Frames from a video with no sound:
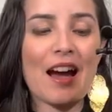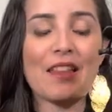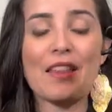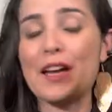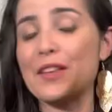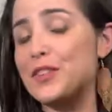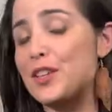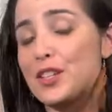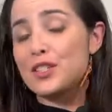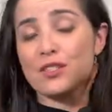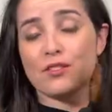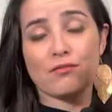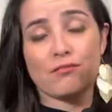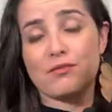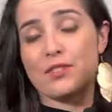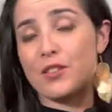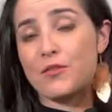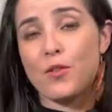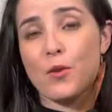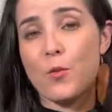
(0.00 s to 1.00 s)
There's
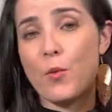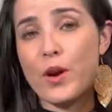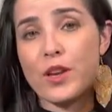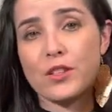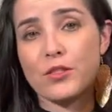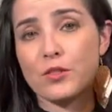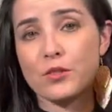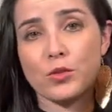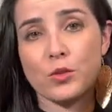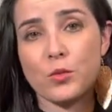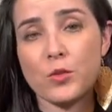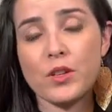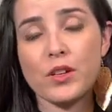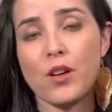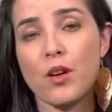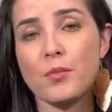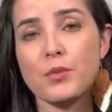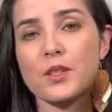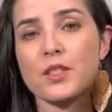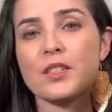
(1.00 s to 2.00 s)
different ways to do it,
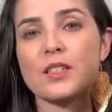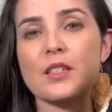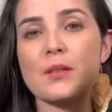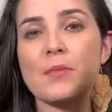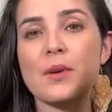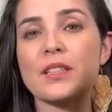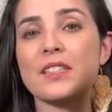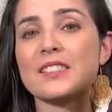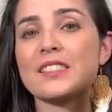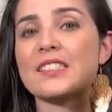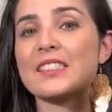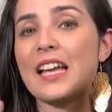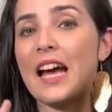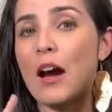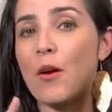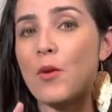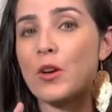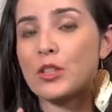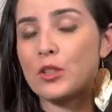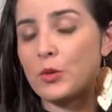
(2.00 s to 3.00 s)
obviously, but this is
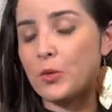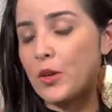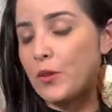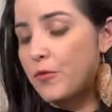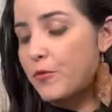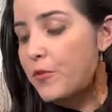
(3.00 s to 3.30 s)
how I do it.